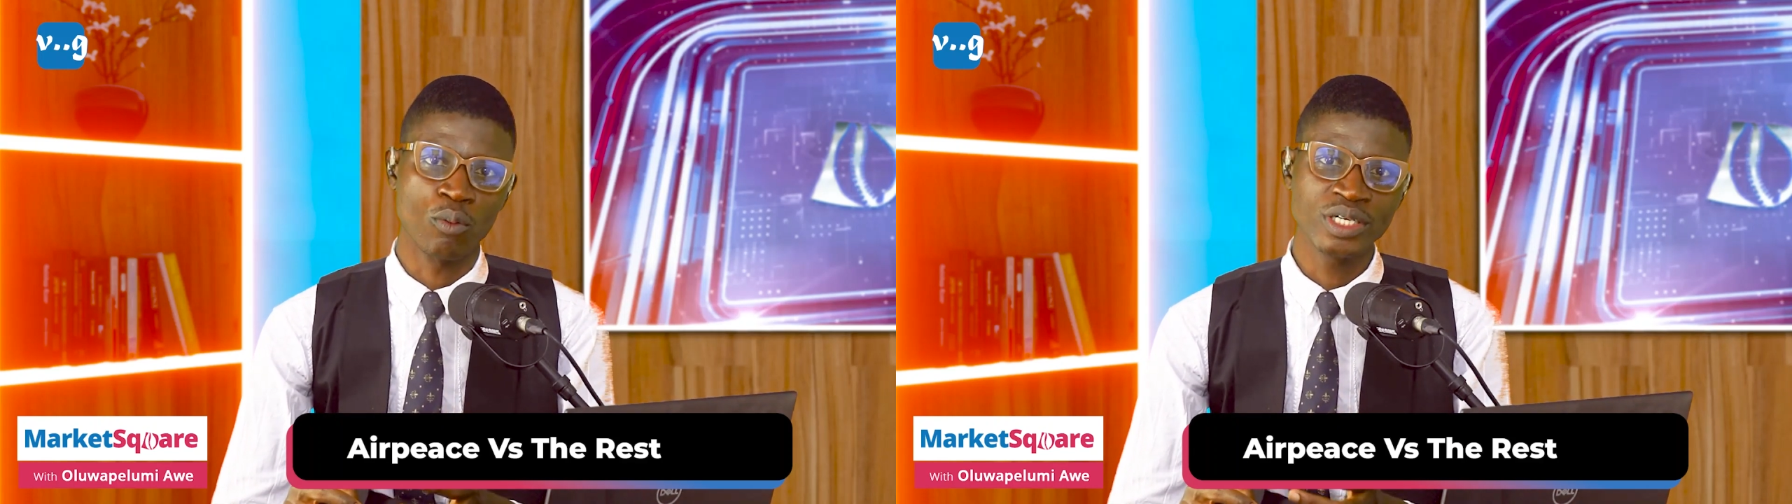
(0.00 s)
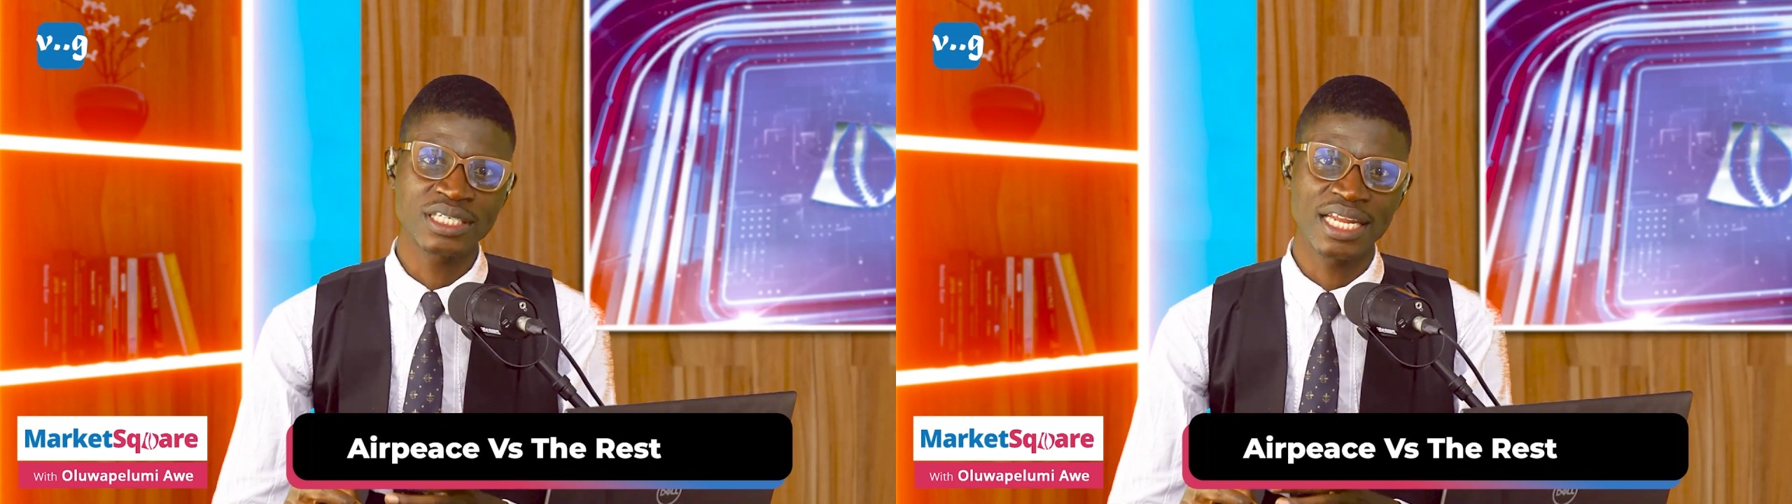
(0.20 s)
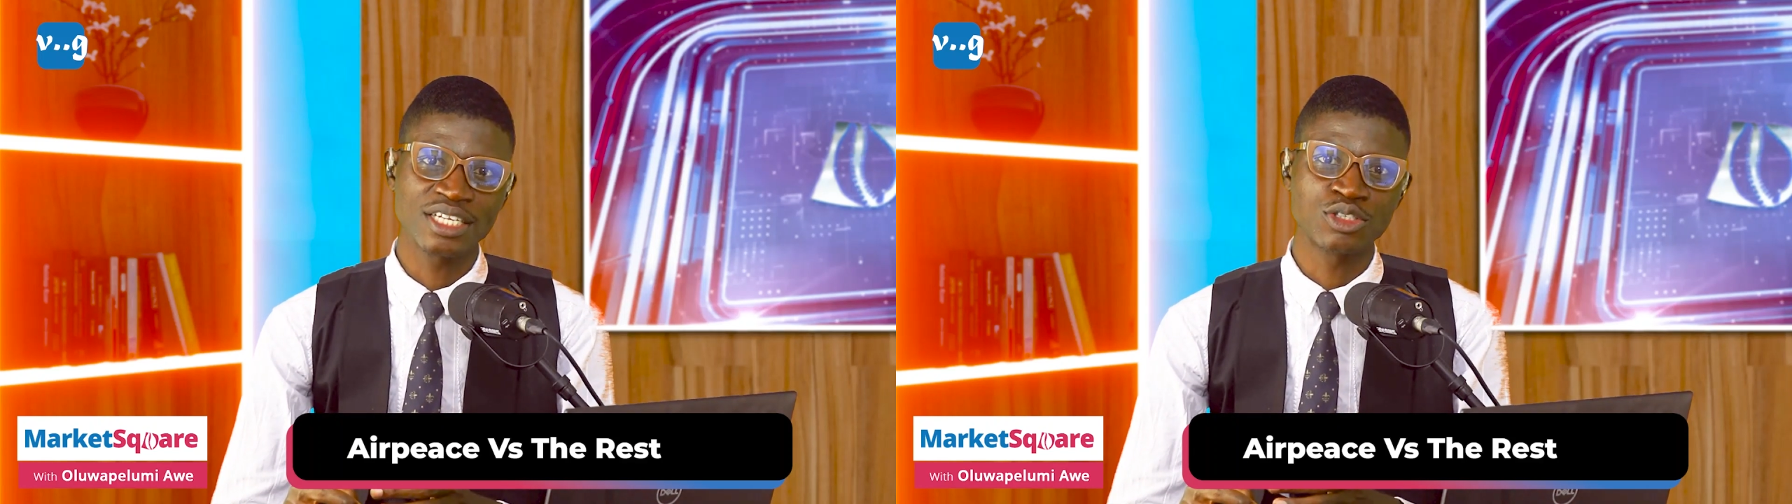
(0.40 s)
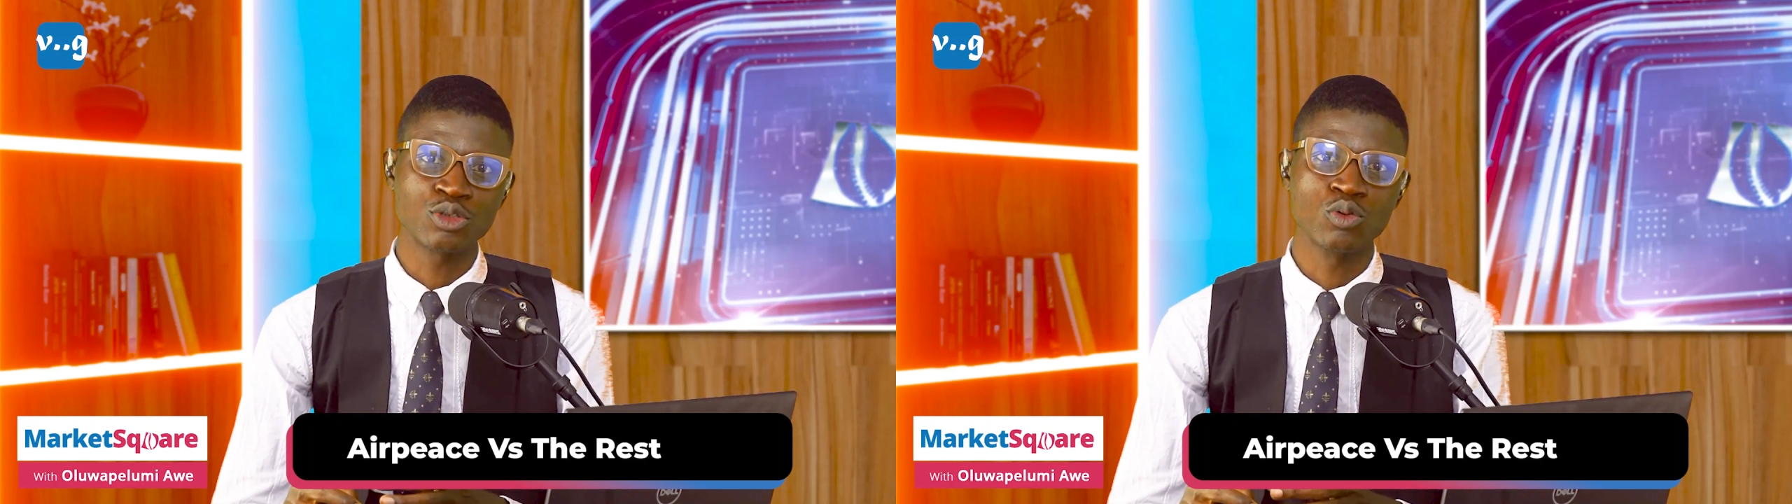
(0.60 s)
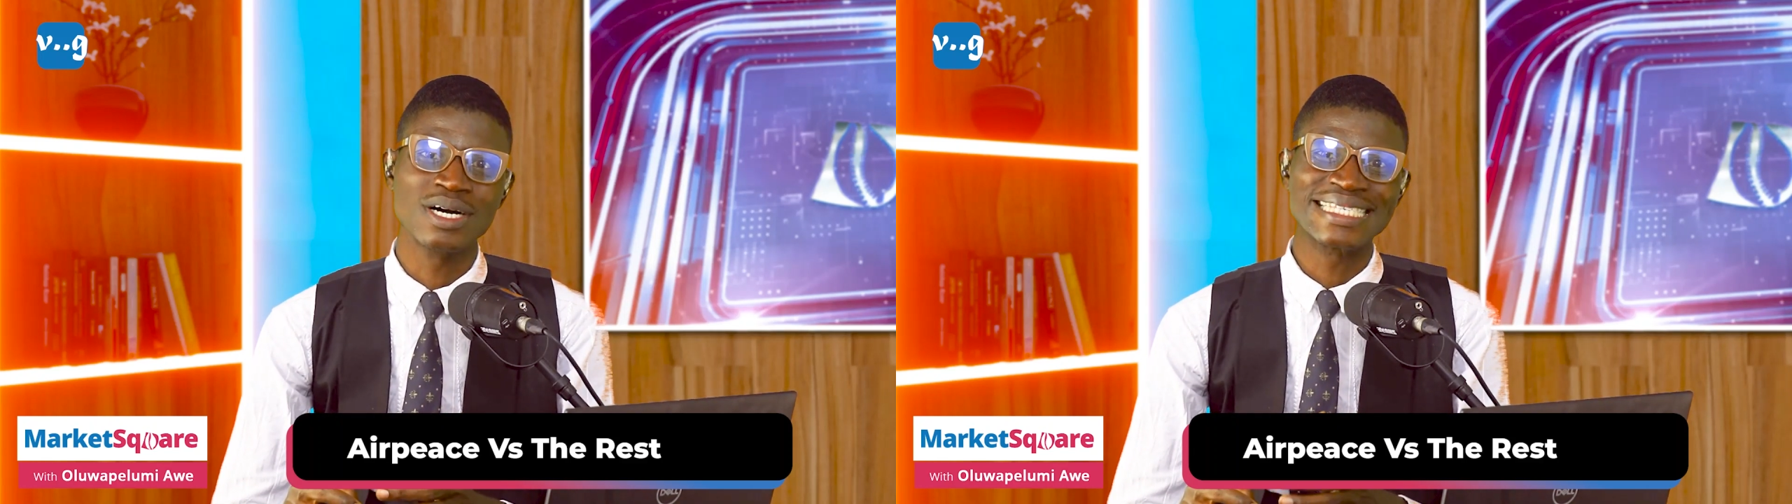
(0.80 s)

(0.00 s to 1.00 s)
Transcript: which led to a